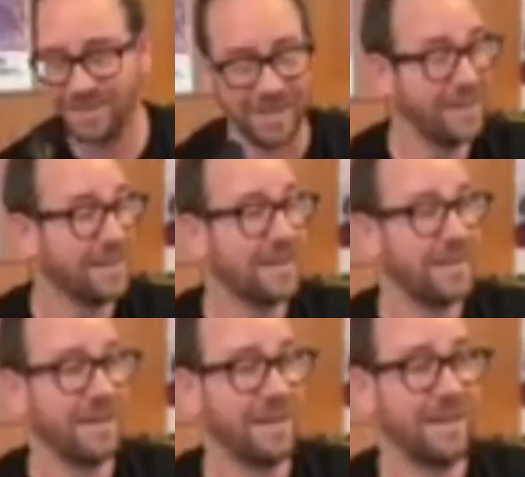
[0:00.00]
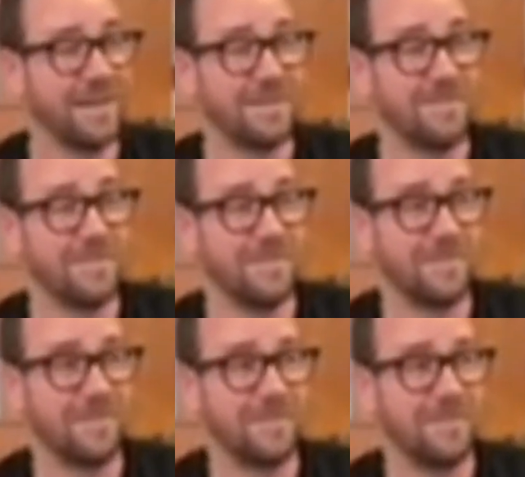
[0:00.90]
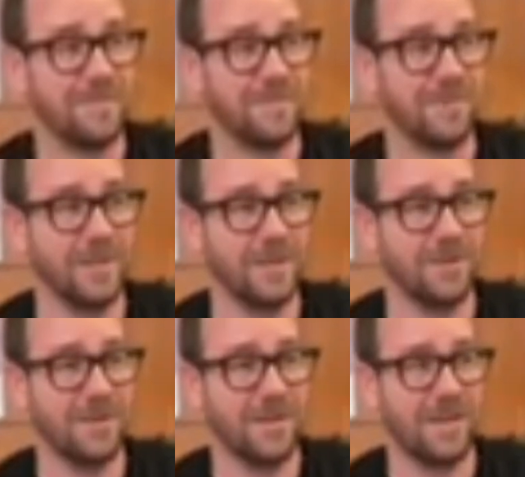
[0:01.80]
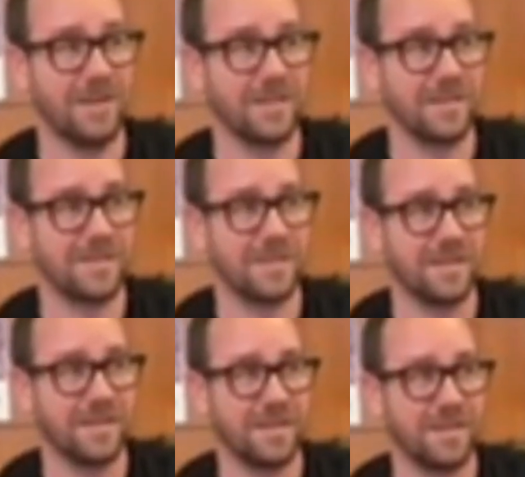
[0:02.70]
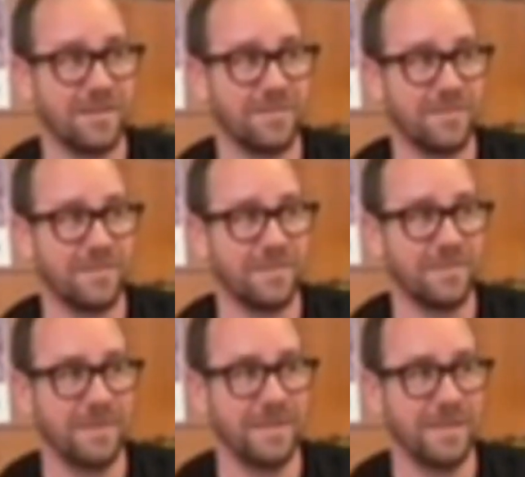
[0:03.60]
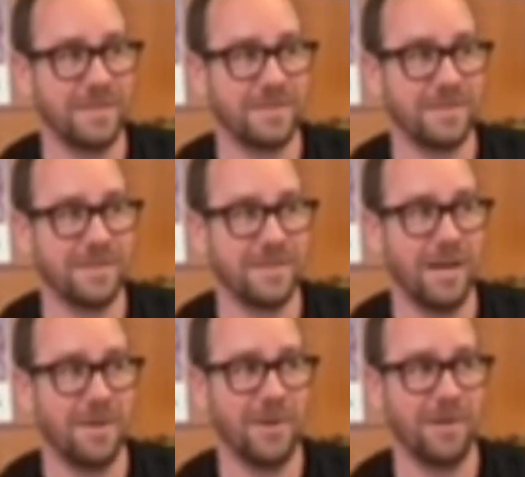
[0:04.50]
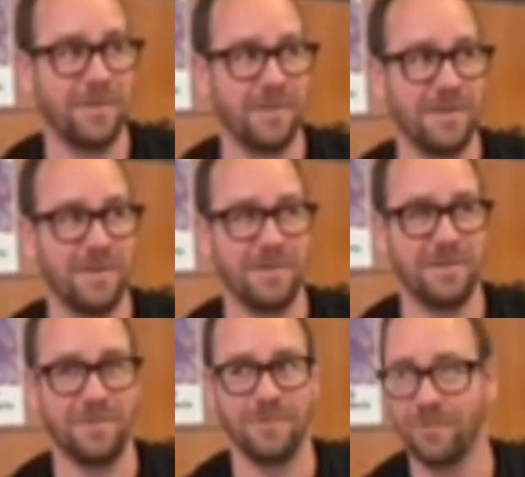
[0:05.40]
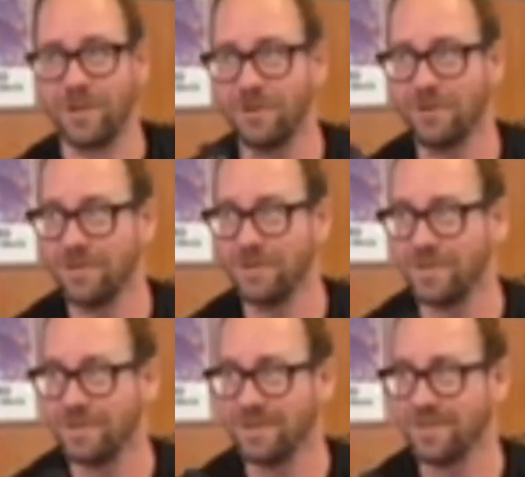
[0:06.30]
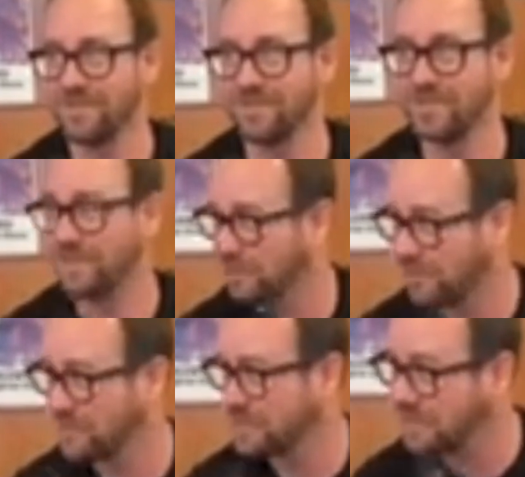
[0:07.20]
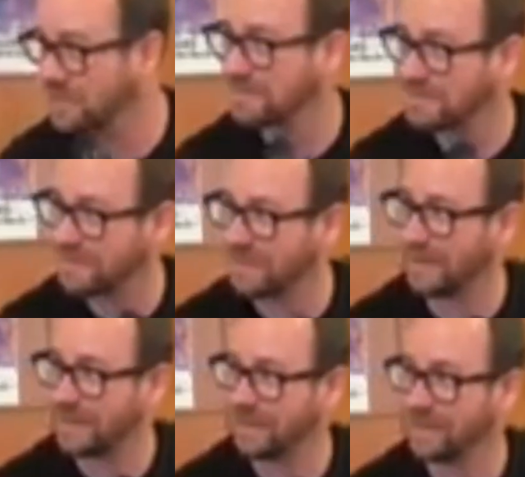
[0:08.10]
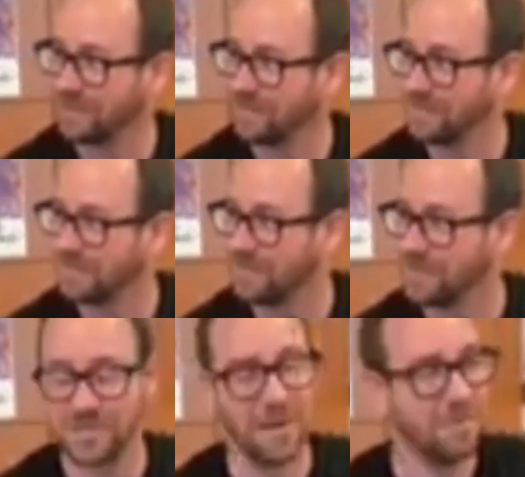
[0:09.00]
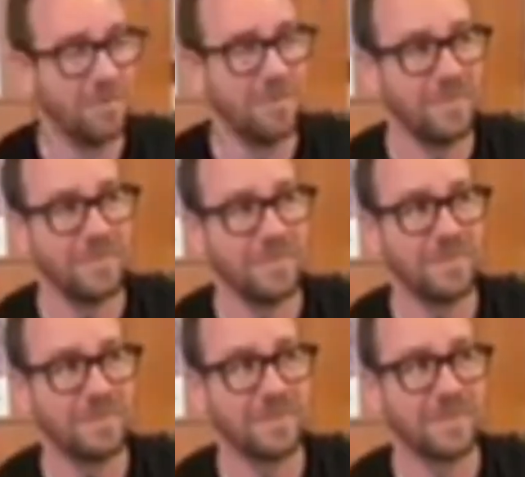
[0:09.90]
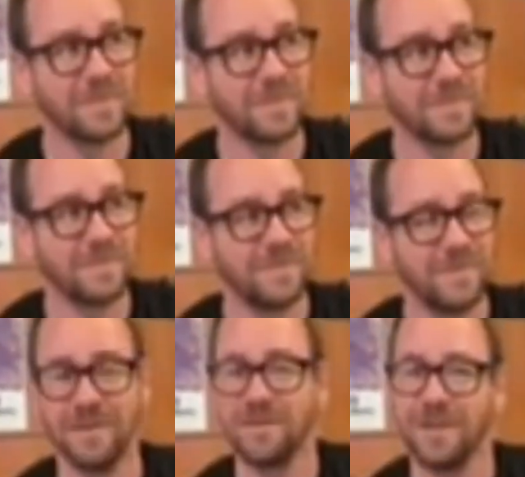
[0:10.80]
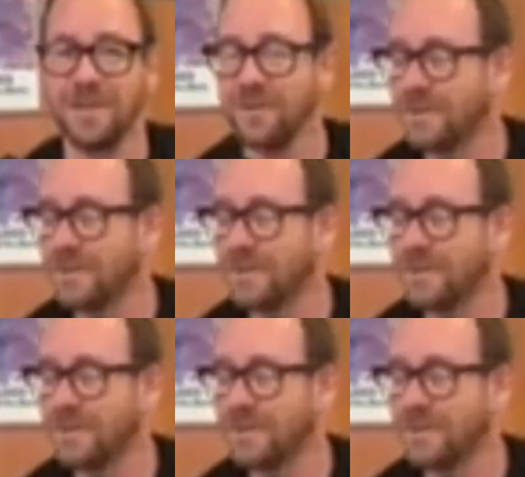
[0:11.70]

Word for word: Yeah. Um, later on, I guess it's uh, it's upping the rigor, the difficulty uh, for some. Yeah, I don't know.